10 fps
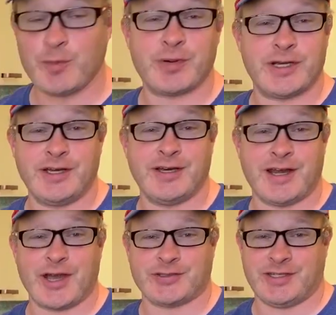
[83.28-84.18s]
pretty good
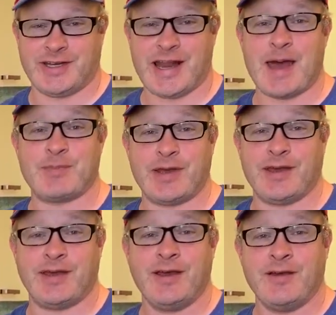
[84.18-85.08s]
actually to not
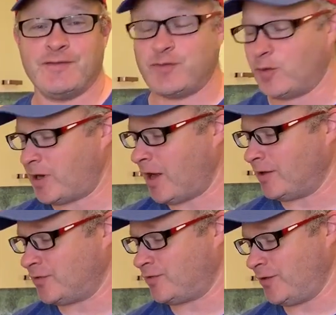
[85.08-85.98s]
pay
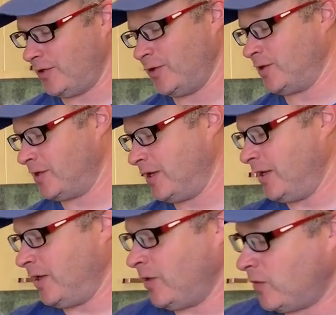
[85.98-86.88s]
$4 for a yogurt.
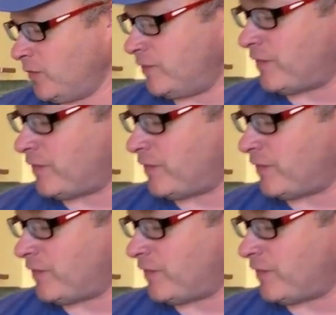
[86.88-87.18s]
We